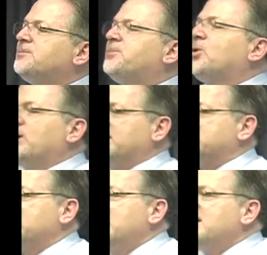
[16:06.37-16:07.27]

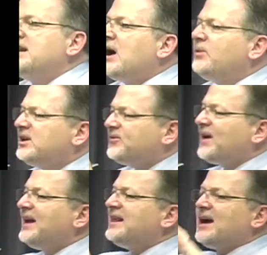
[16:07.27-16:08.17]
importance. Now, we
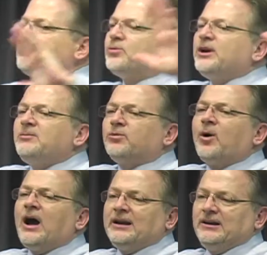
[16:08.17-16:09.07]
define that pretty
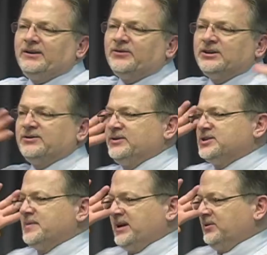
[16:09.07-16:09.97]
broadly for
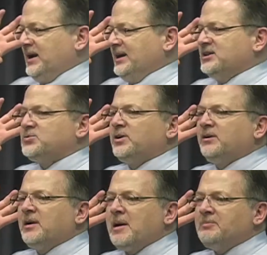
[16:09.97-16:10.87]
Difference Maker, right? Because
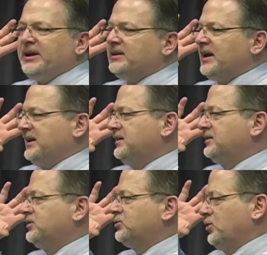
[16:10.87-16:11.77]
we're a big tent
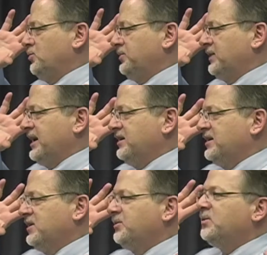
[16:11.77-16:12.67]
group, right?
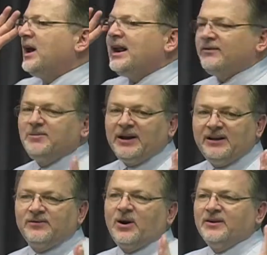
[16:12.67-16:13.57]
We want everybody
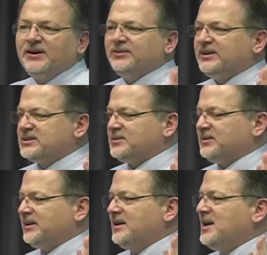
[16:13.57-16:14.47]
involved, every
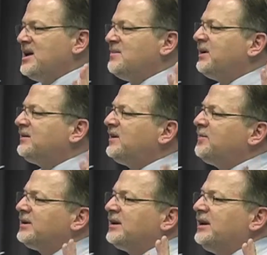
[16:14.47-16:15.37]
discipline. But
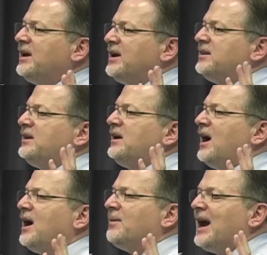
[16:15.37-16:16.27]
typically, the
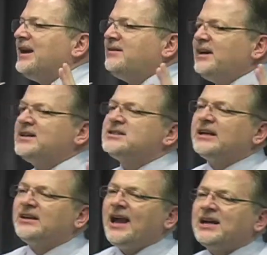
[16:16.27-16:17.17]
ideas
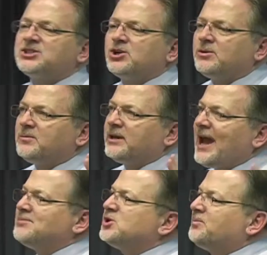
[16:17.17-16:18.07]
that
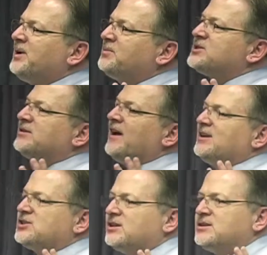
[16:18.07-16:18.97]
capture people's
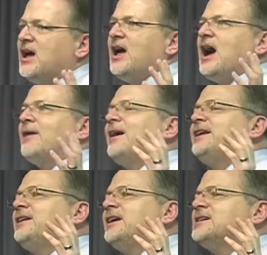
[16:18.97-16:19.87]
attention are
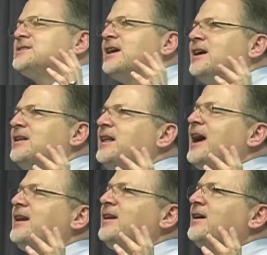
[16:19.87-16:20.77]
ideas
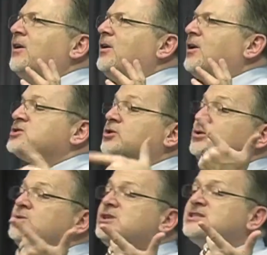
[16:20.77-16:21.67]
that are
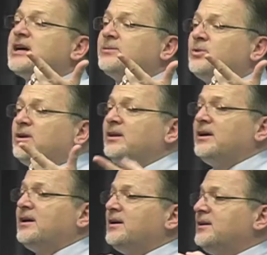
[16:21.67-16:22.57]
solutions that will
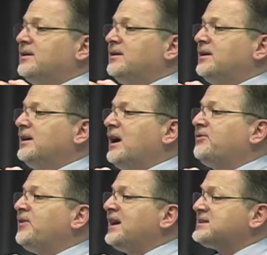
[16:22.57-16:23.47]

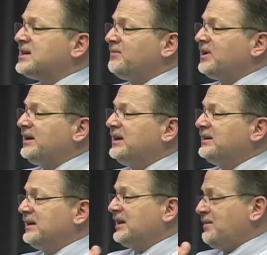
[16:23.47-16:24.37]
affect something
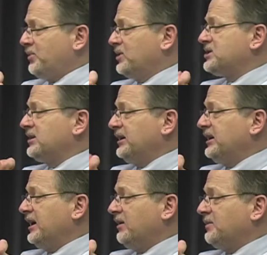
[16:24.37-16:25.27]
that they personally
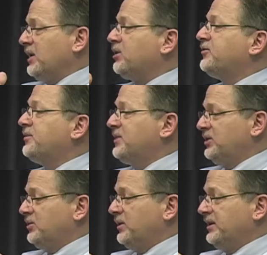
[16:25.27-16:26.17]
care about or
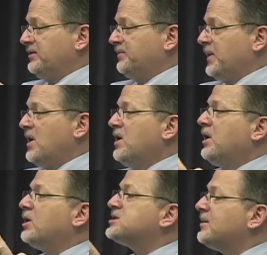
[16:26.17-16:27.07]
familiar with,
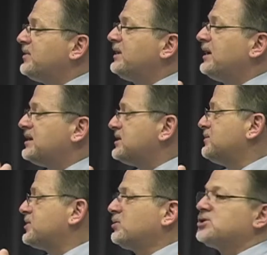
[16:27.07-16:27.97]
or something that has some
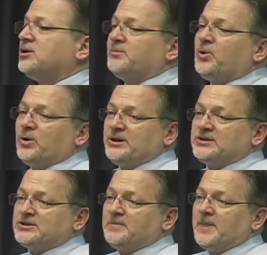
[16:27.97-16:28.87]
social importance.